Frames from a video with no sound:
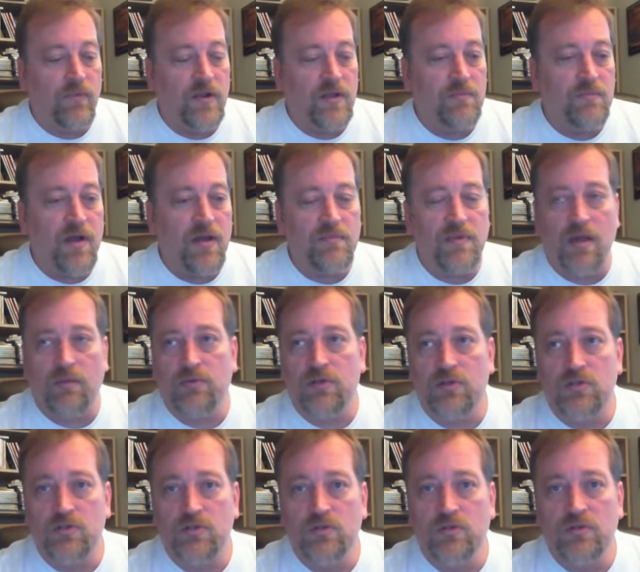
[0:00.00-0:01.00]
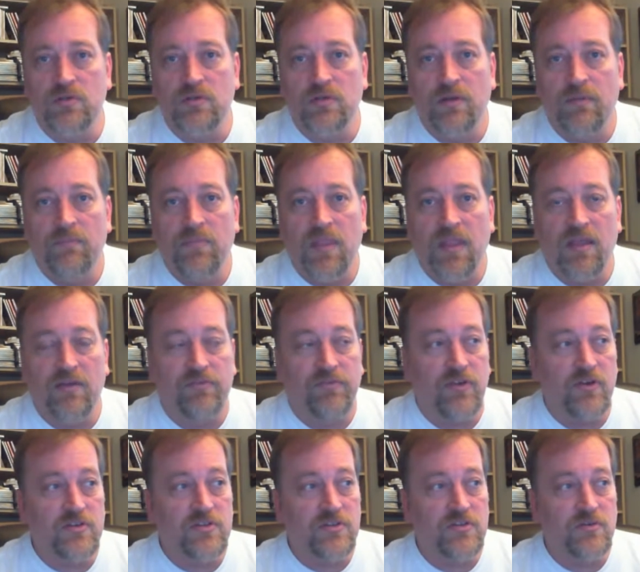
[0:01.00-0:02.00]
might be able to do if
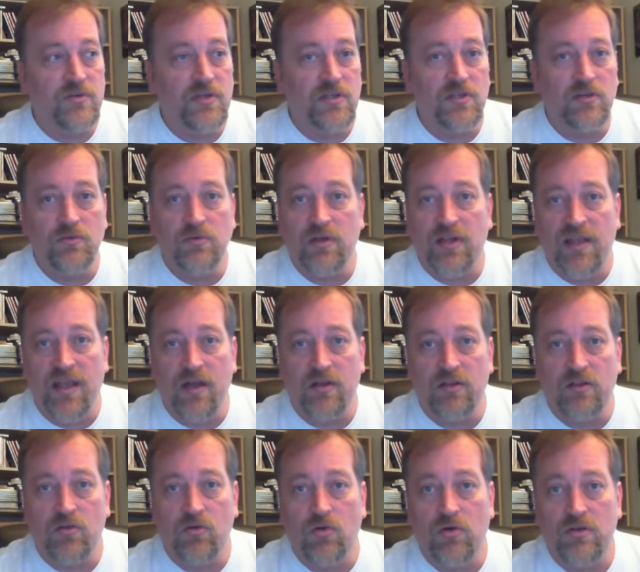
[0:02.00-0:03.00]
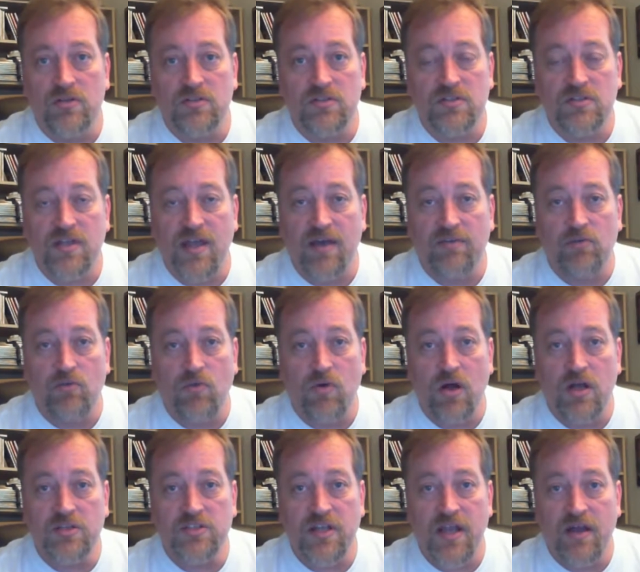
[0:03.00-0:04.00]
they're suing you in county court is just have it
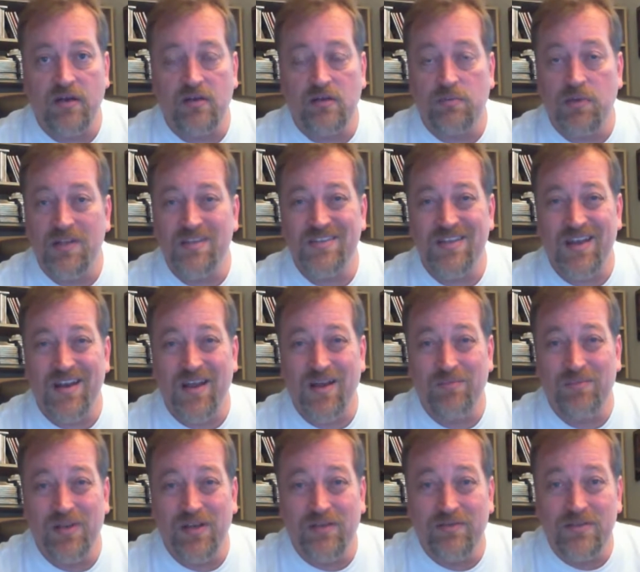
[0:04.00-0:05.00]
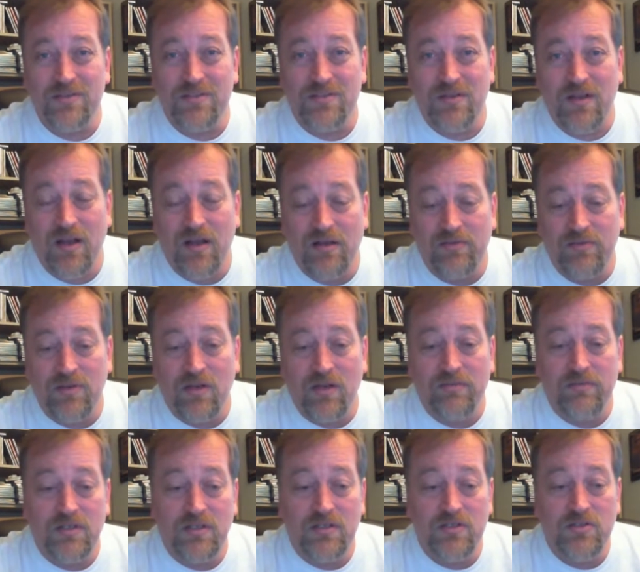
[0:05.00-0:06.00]
wash out. It depends on how big of
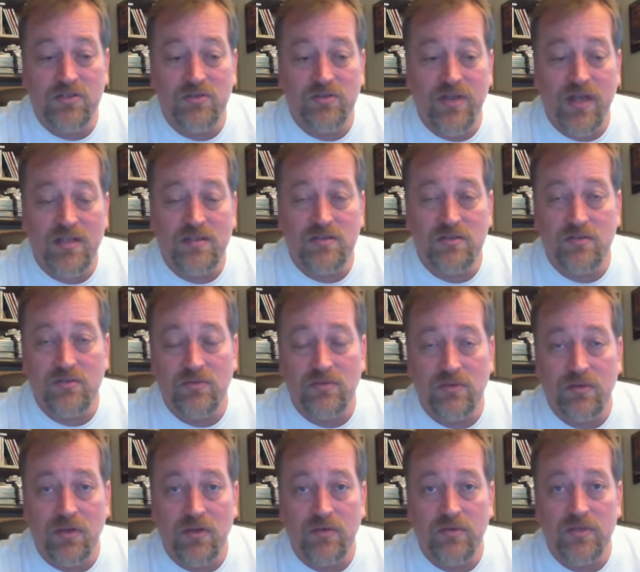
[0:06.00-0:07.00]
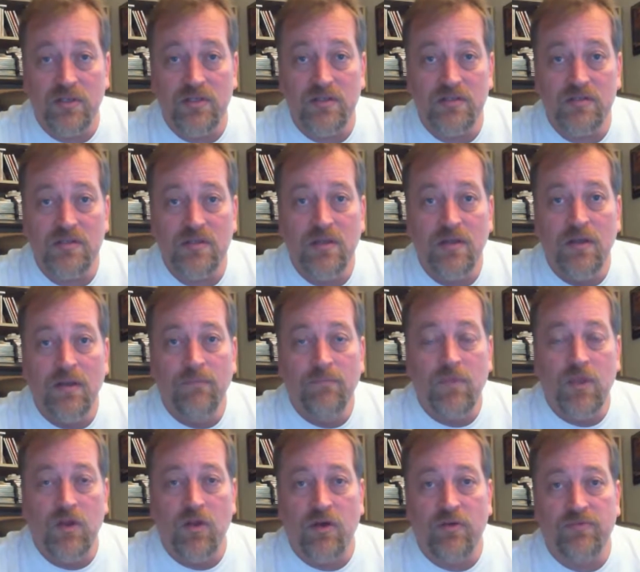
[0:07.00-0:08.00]
an issue that student loan is.
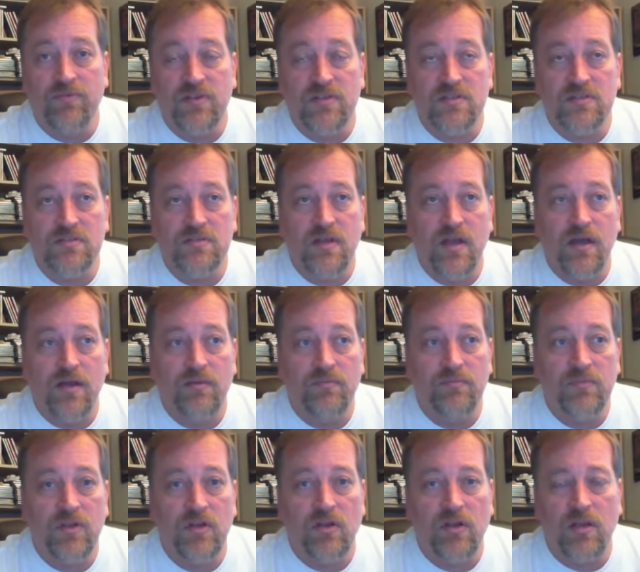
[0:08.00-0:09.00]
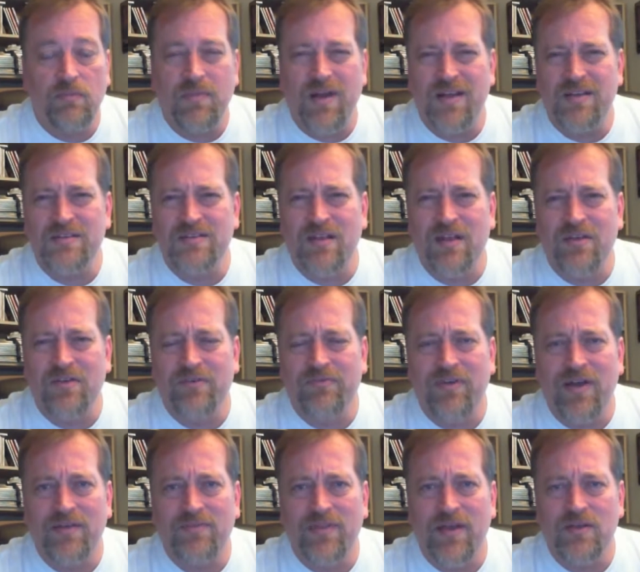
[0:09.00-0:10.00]
If it's like mine's under
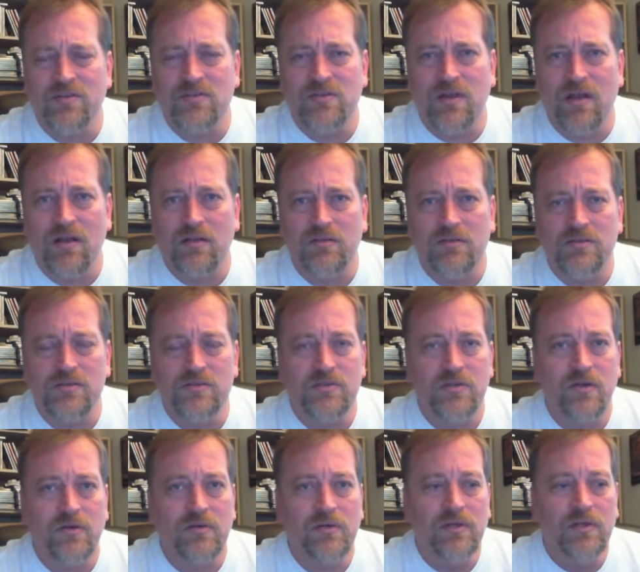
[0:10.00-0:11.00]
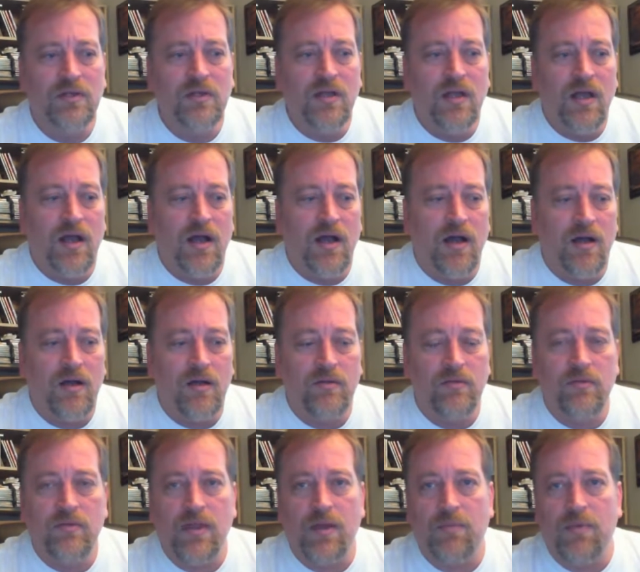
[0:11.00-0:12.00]
$5,000, so
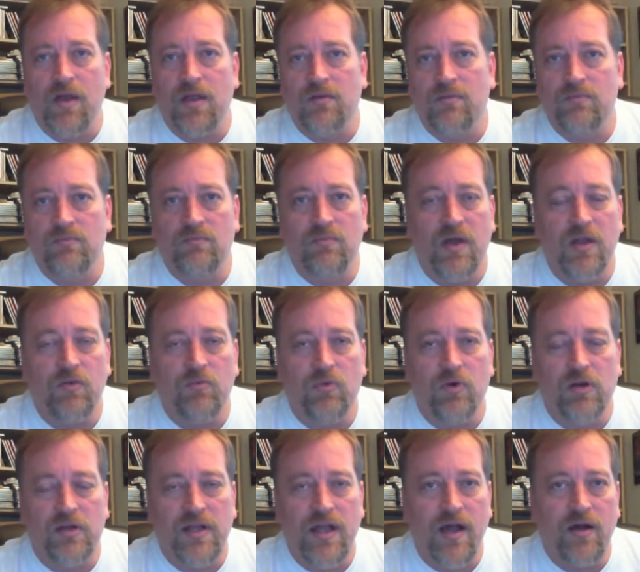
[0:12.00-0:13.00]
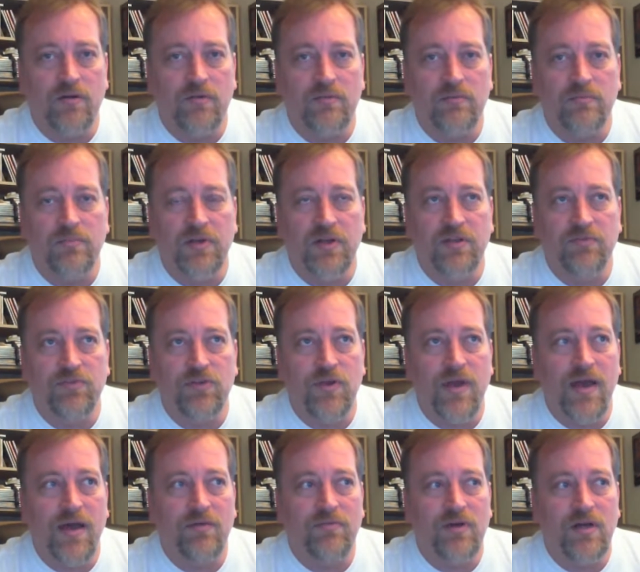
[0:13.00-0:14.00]
that might work out. But if you
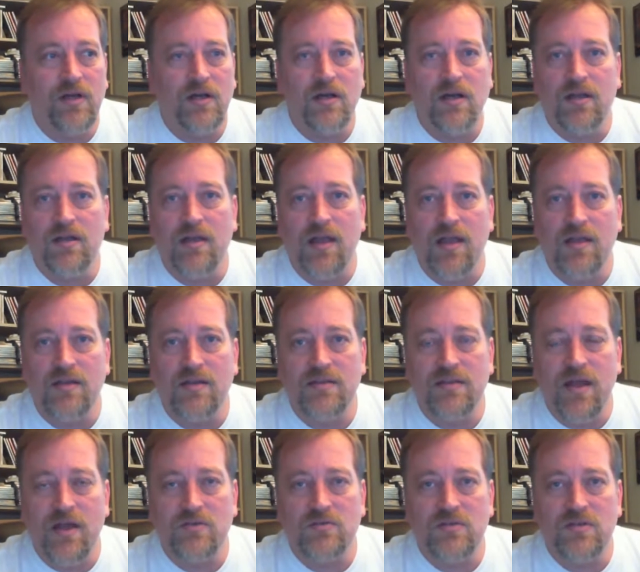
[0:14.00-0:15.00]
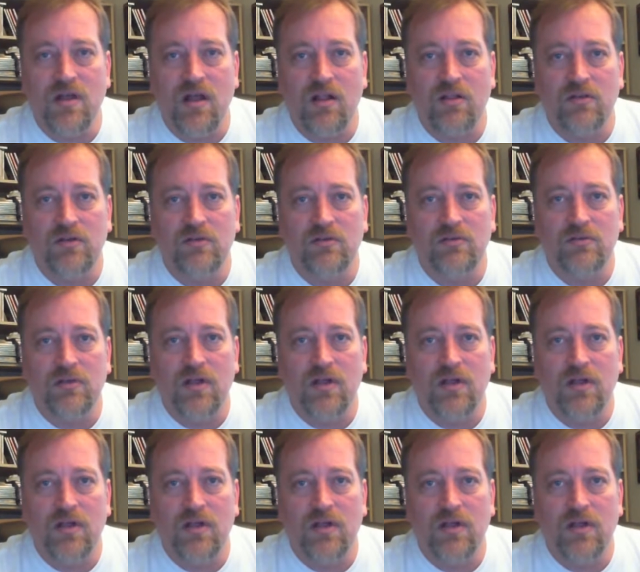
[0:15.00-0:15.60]
have a $90,000